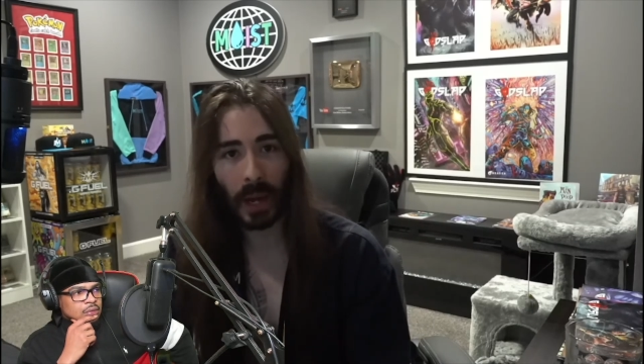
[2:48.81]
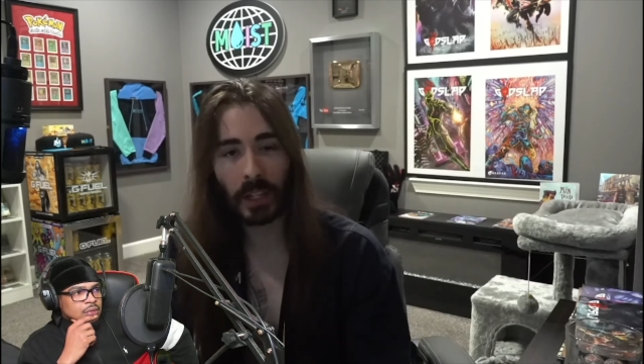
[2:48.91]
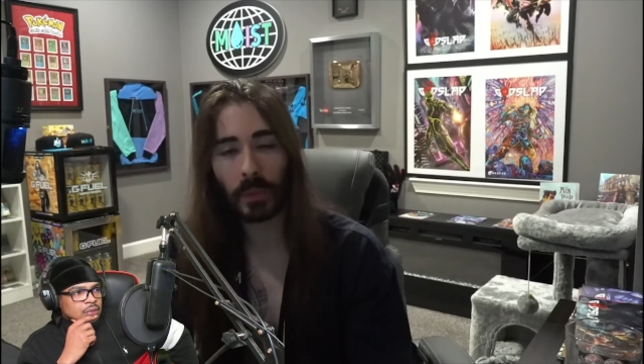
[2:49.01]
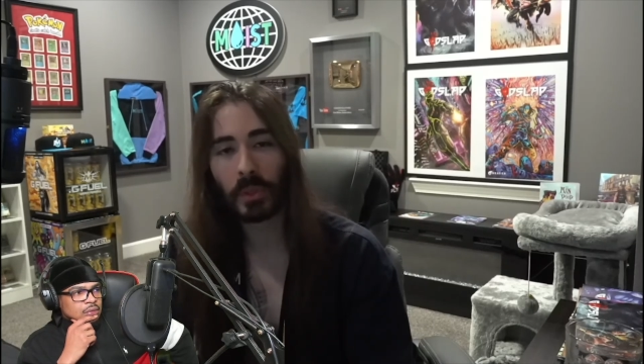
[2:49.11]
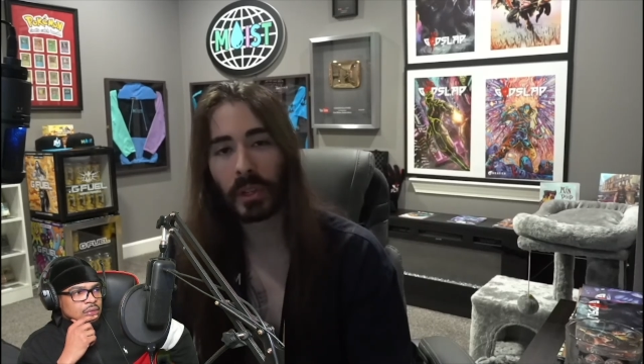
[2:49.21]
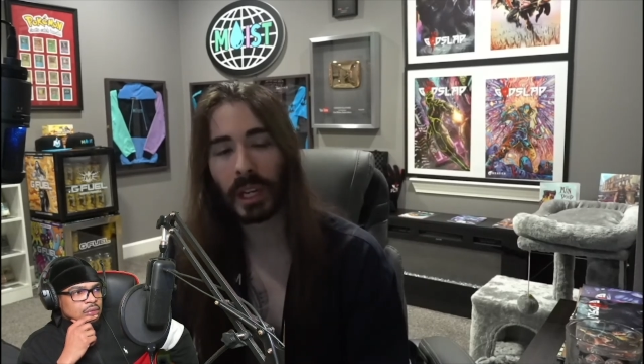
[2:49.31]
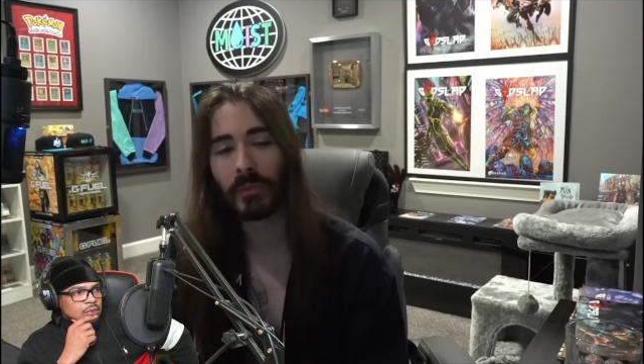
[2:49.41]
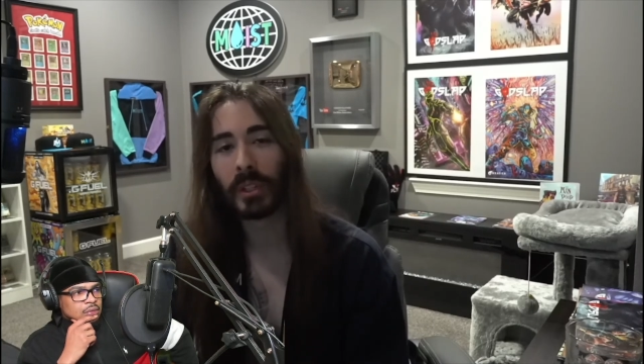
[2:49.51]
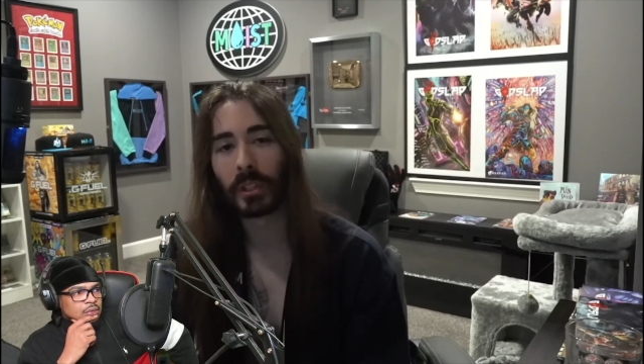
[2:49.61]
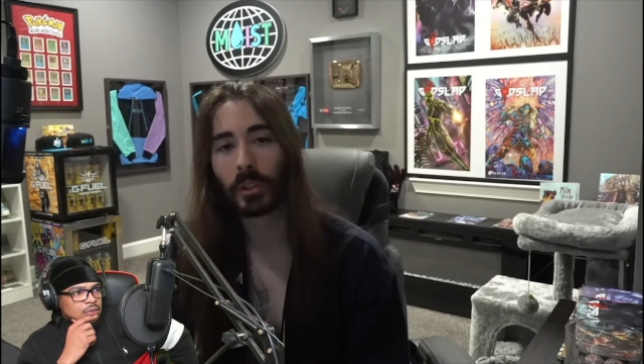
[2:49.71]
I had to
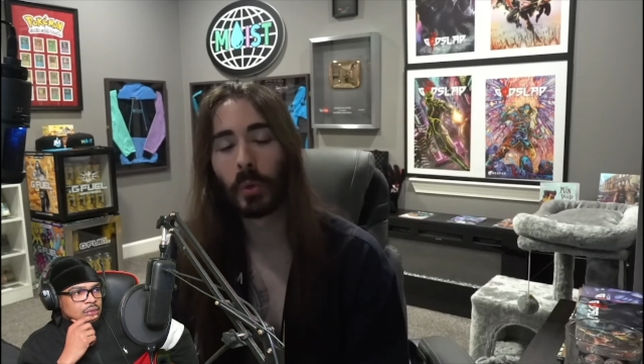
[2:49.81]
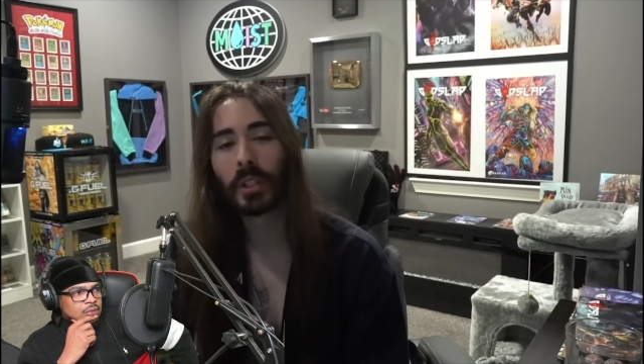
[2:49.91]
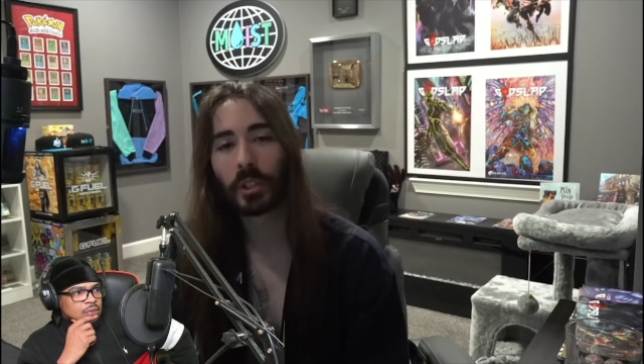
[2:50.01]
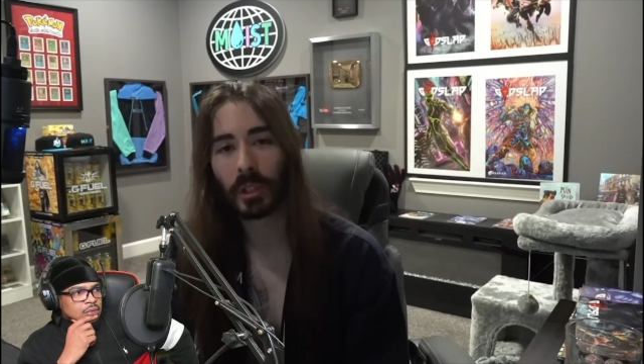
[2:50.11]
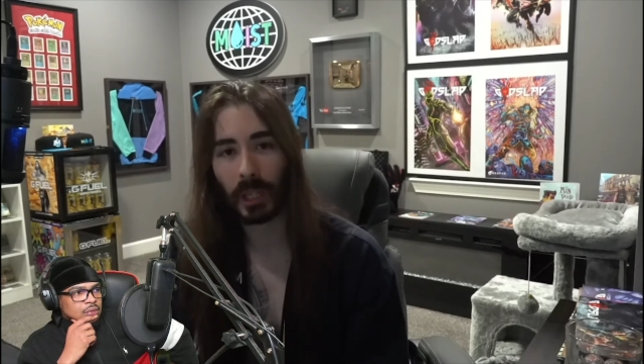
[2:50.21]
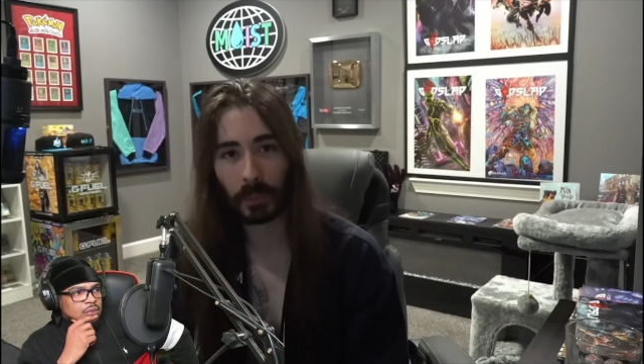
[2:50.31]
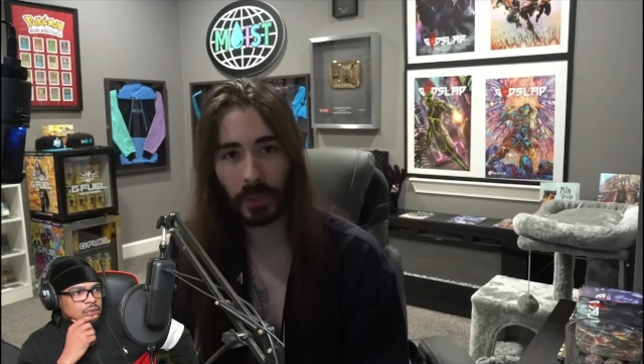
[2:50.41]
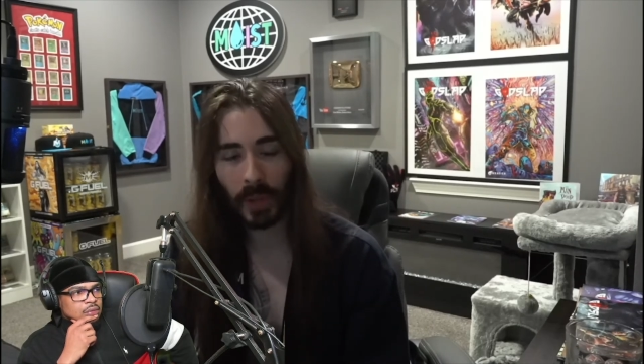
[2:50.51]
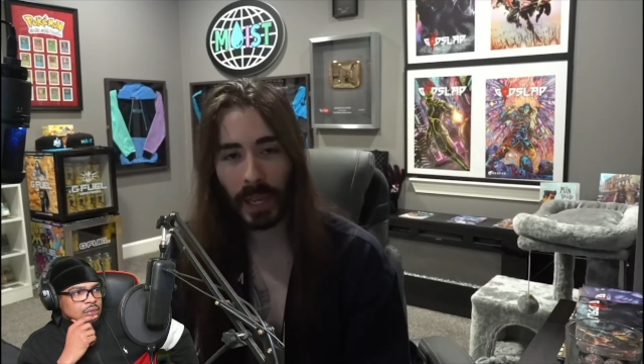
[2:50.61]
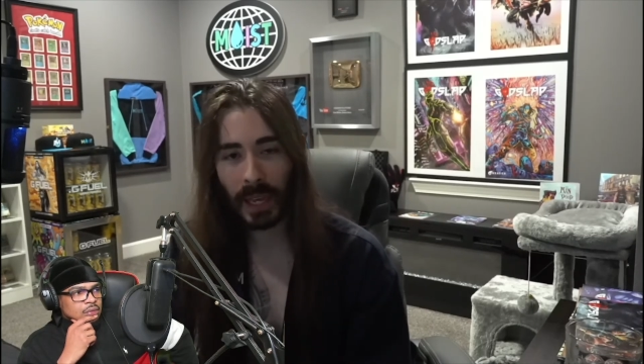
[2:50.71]
communicate via Twitch
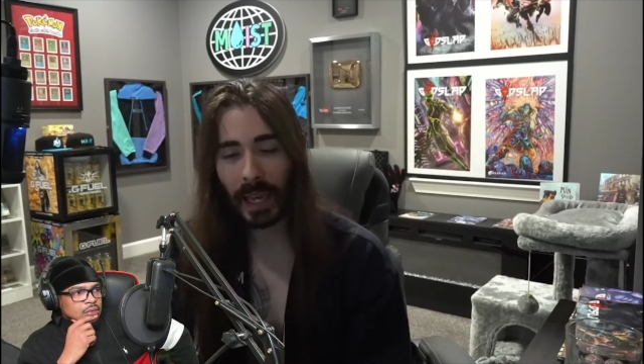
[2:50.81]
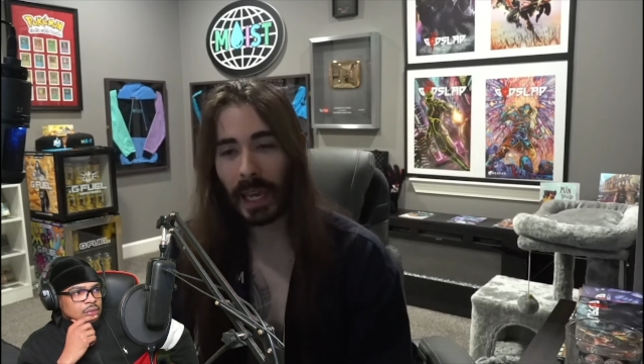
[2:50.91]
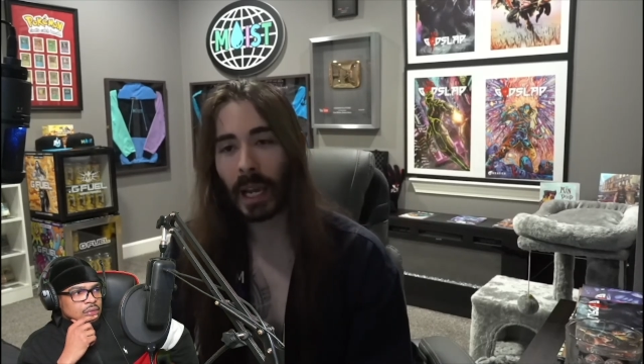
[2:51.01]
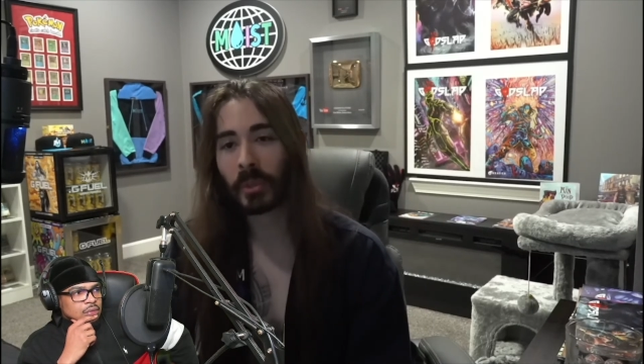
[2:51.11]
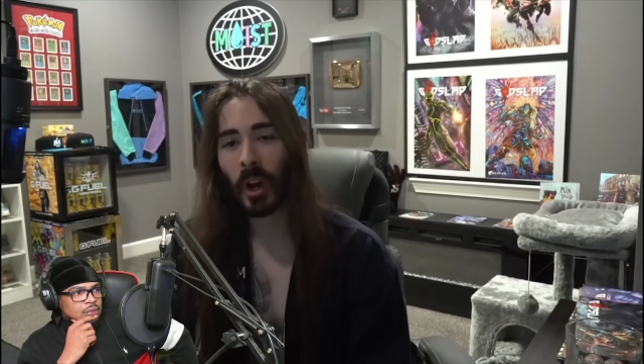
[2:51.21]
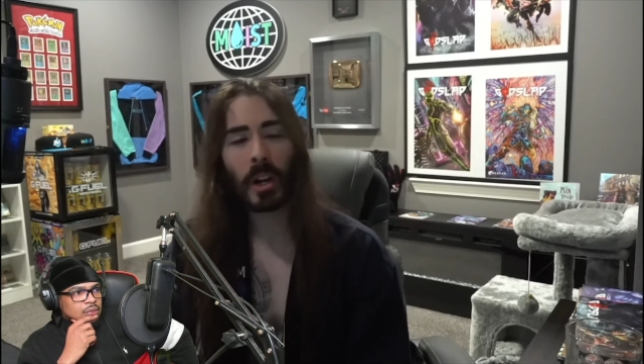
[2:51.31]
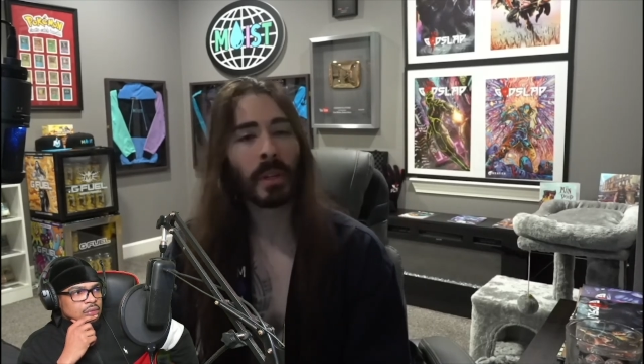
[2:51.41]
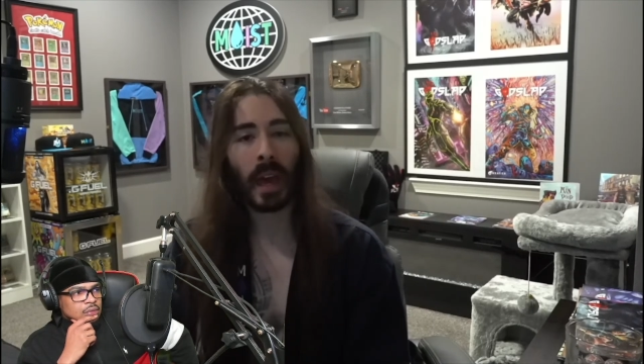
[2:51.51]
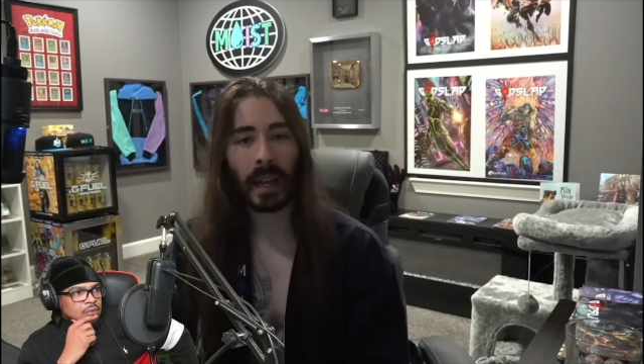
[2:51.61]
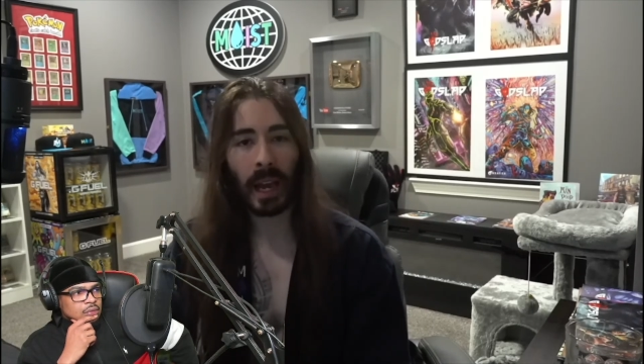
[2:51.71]
clips. And I'm sorry to
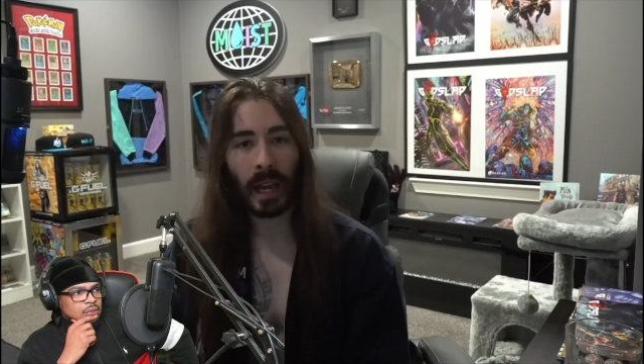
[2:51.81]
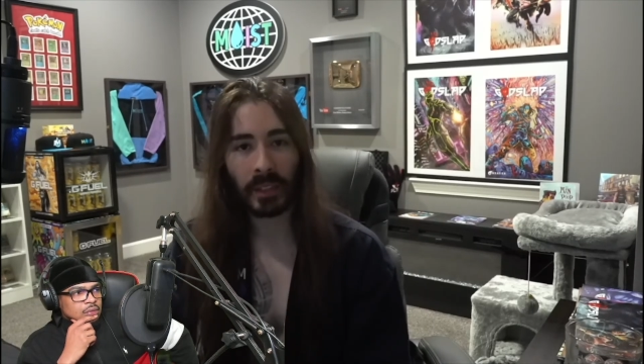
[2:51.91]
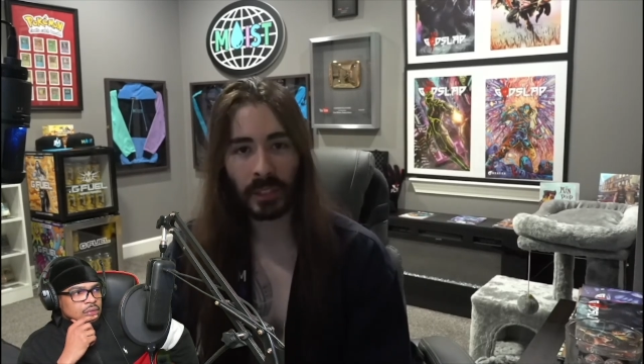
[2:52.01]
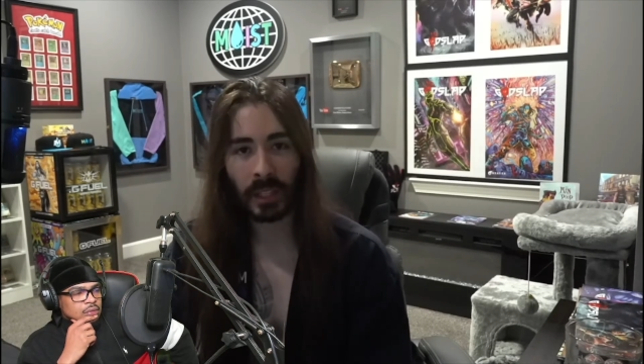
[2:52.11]
be that guy. This